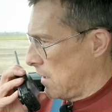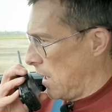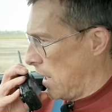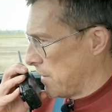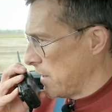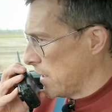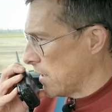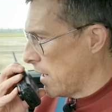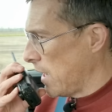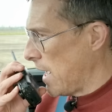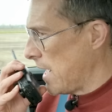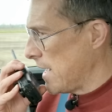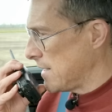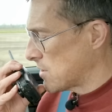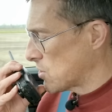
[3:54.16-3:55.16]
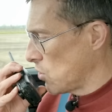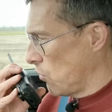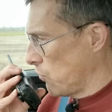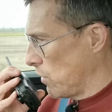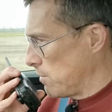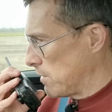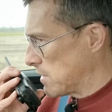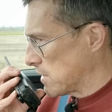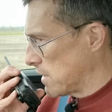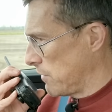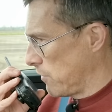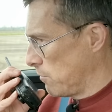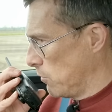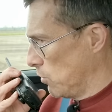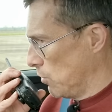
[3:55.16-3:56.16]
I think I hate soft limiters
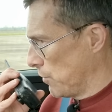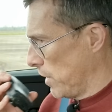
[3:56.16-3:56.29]
even more